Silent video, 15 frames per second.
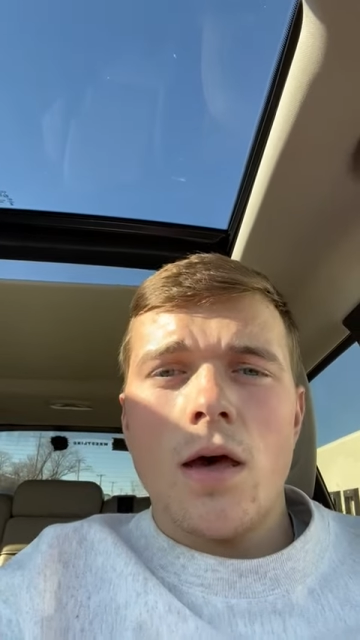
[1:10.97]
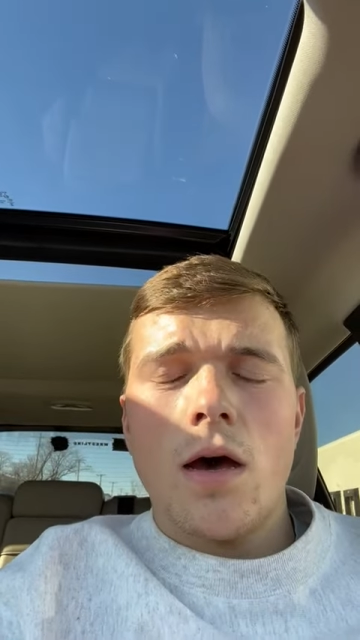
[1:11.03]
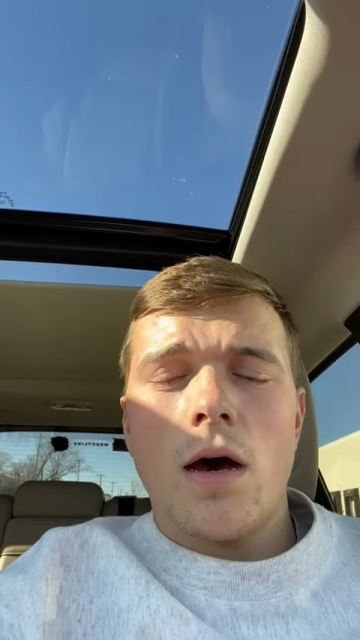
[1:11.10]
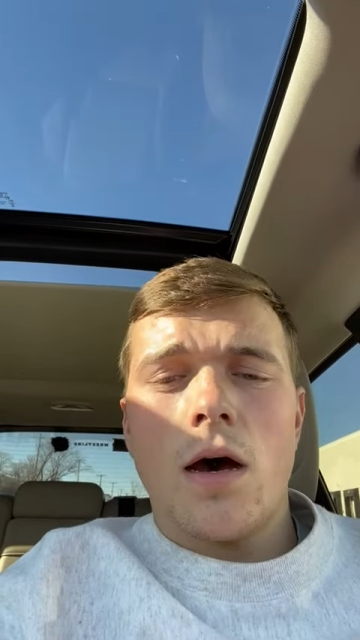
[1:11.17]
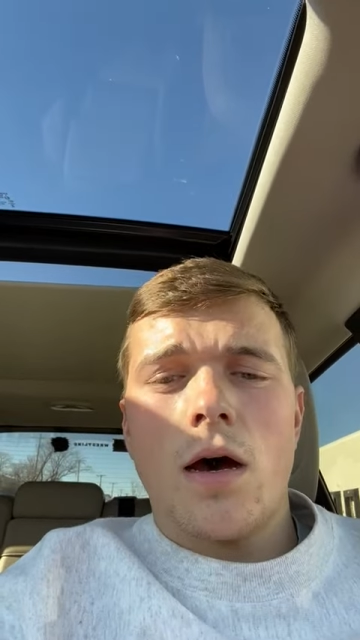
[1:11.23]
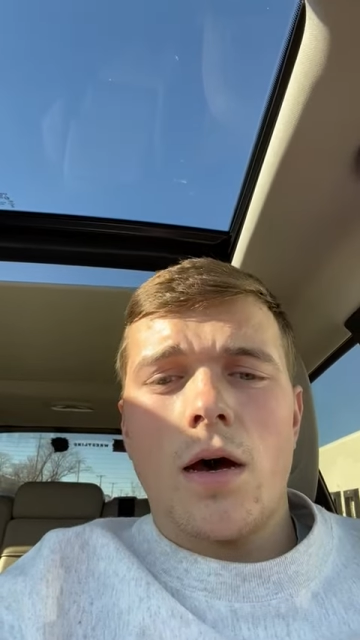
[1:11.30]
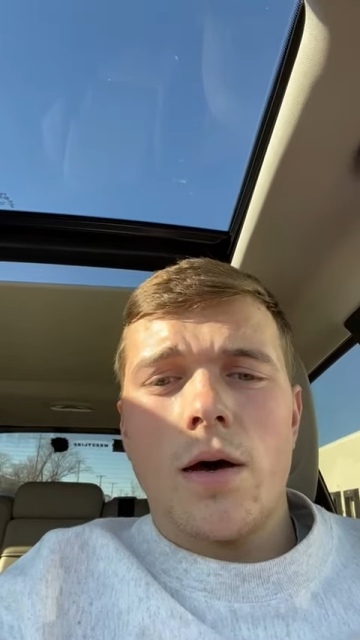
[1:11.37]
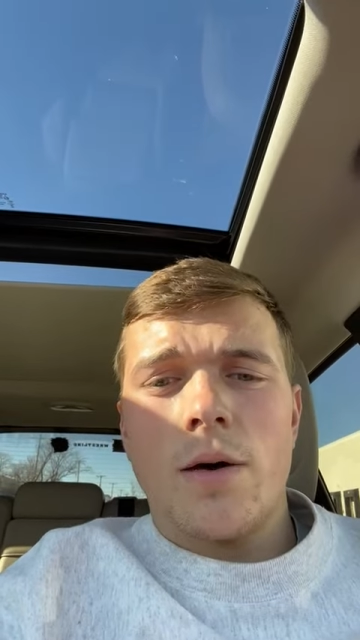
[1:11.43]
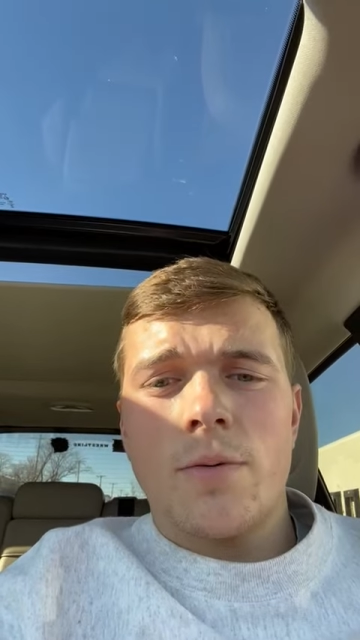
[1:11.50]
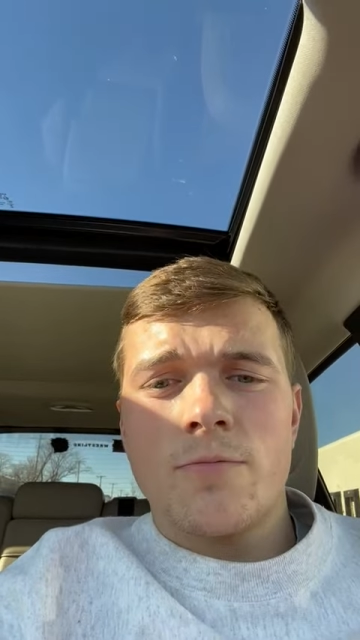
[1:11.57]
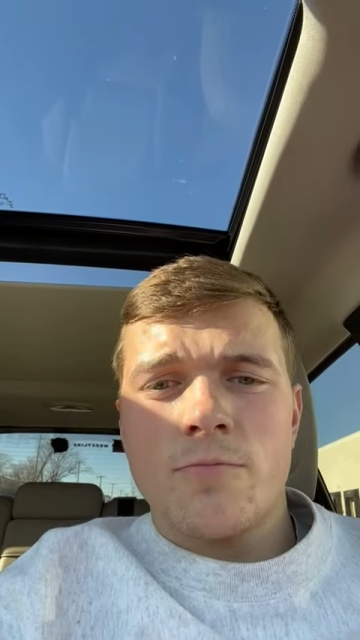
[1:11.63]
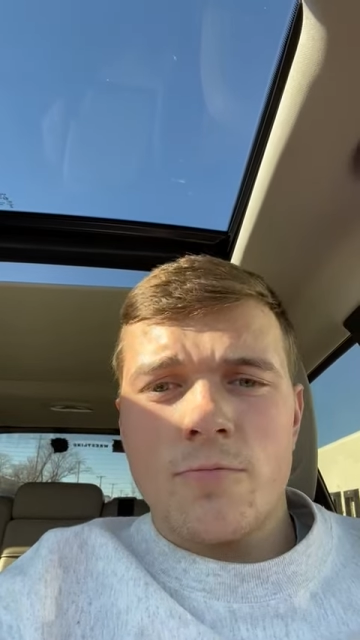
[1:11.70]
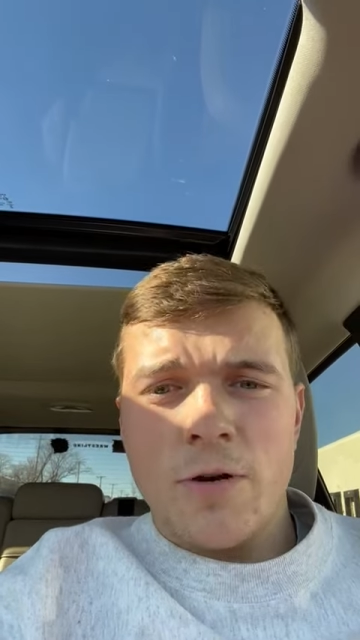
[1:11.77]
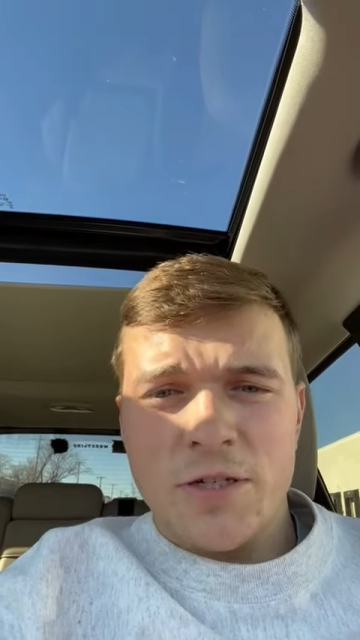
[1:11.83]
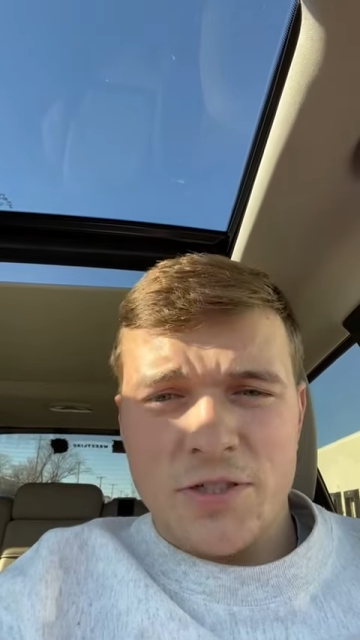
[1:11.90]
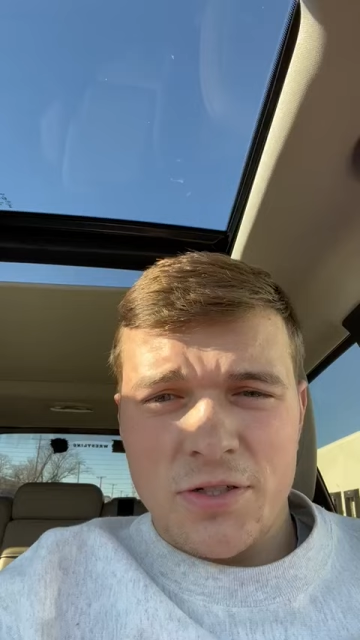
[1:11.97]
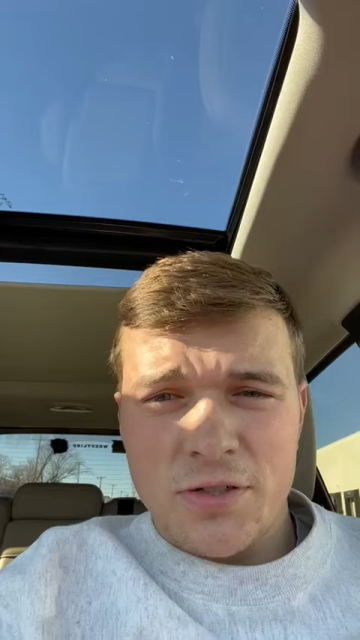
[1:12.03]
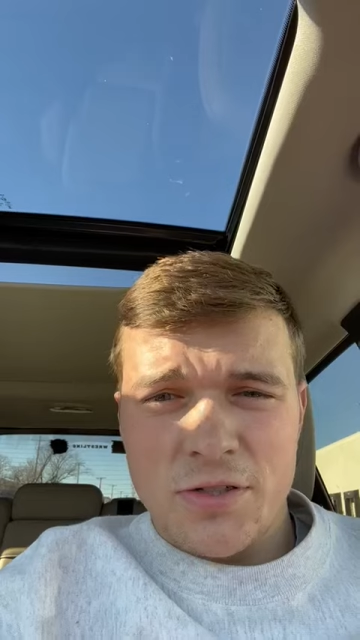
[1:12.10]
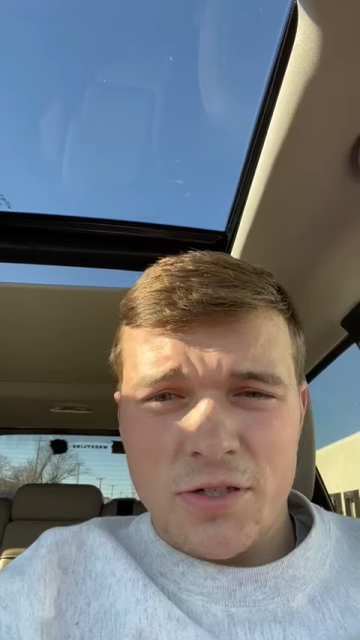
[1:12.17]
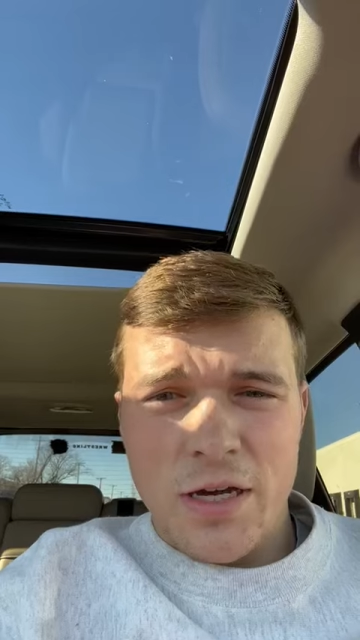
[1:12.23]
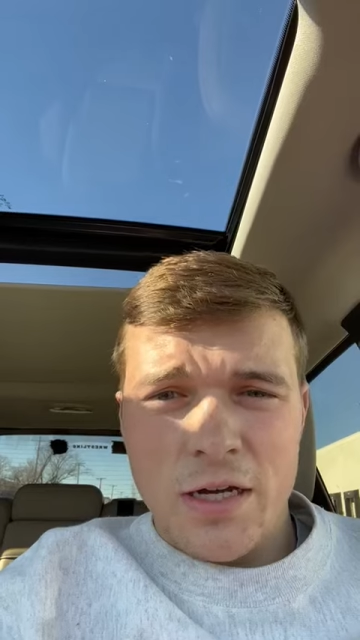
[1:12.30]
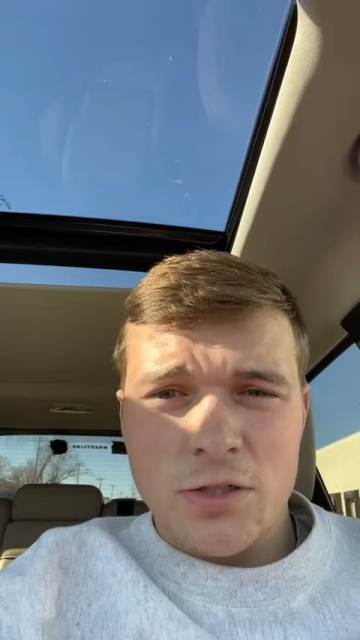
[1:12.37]
wrestling
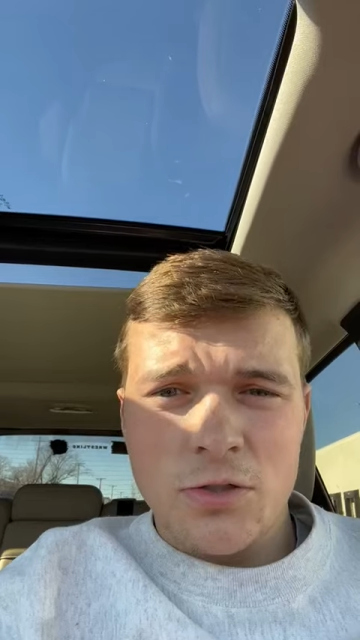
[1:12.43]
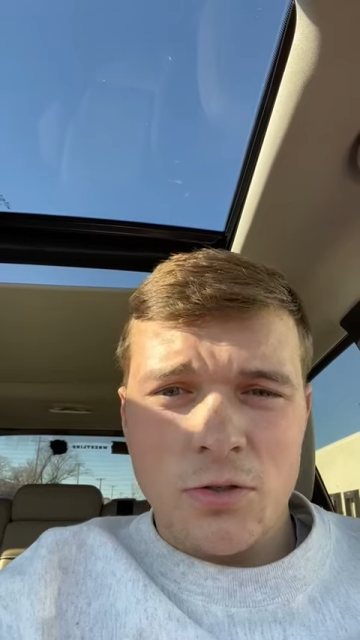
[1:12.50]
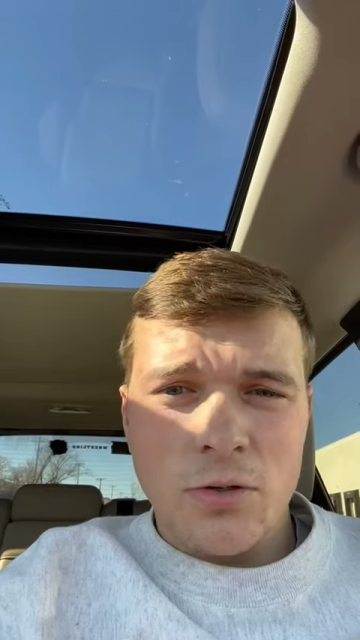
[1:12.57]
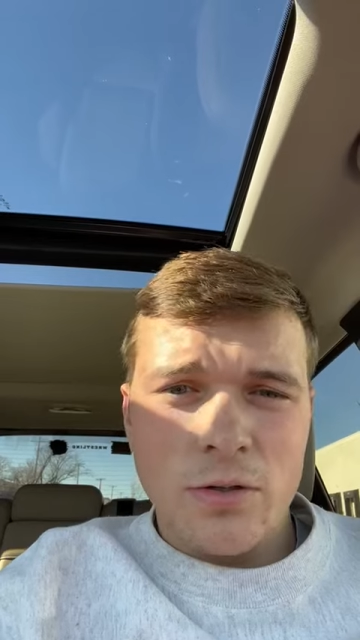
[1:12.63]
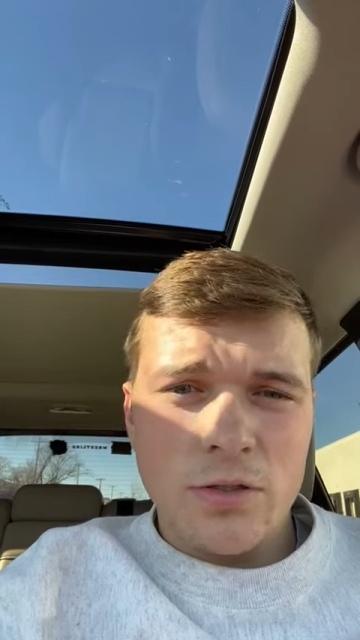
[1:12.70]
schedule